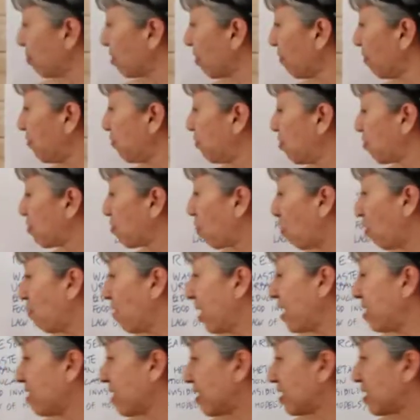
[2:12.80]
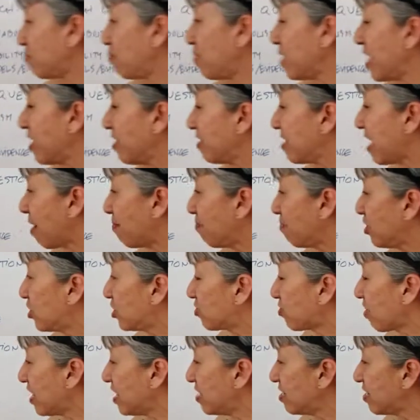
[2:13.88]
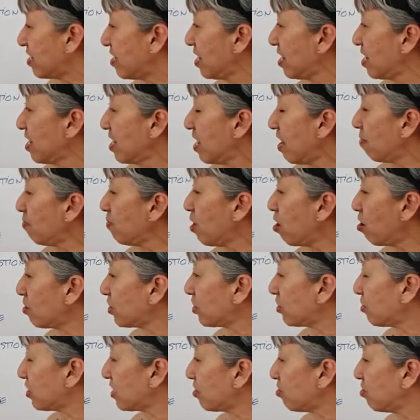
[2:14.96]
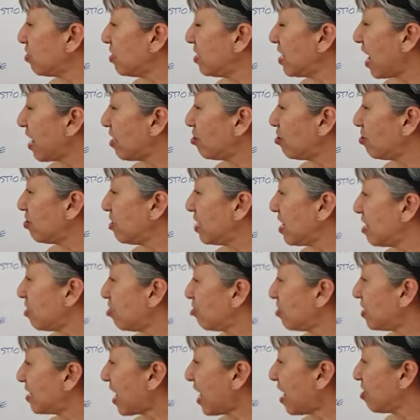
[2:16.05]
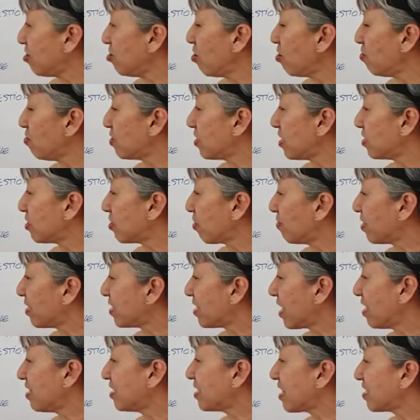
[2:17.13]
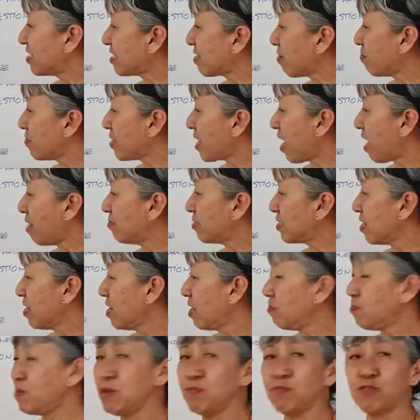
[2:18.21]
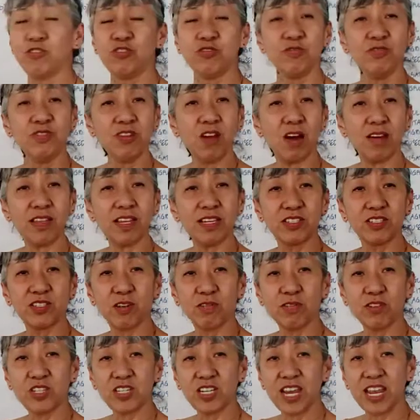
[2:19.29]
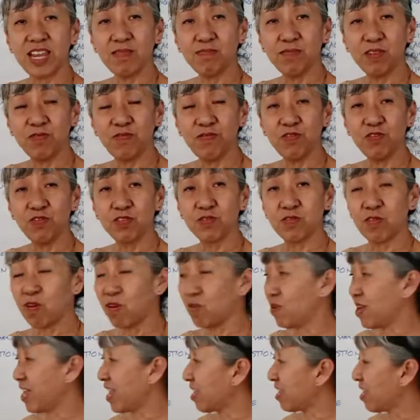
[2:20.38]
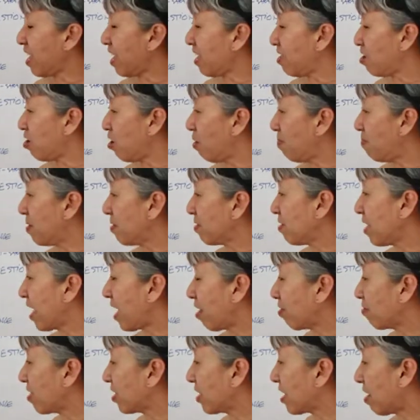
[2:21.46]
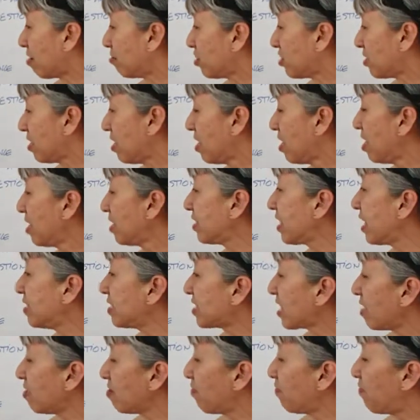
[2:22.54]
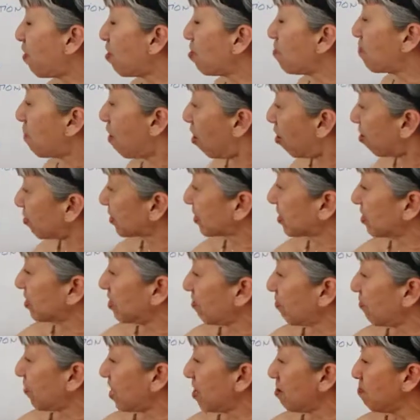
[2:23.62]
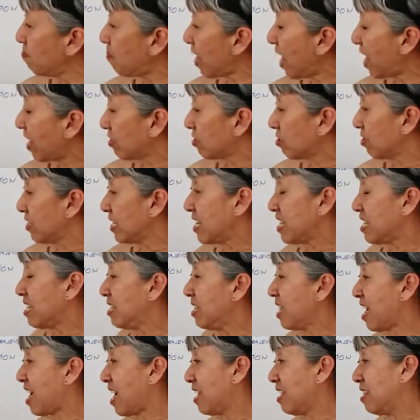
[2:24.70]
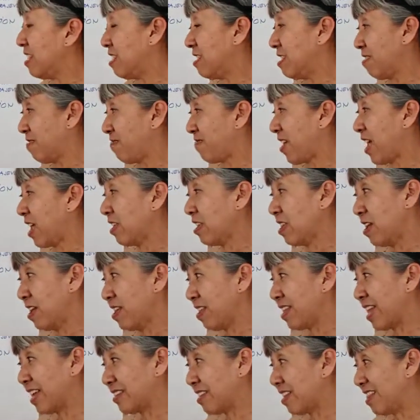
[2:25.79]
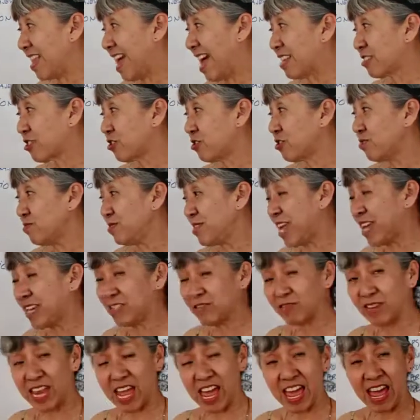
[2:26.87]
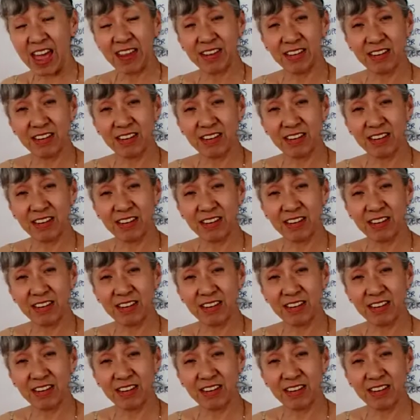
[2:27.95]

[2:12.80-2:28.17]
of food growing that's being demonstrated, and we also need to take notice of the things that sometimes people do not associate with food growing and urban agriculture. Things like the very positive impact on heat island effect, like the last 2 days we had,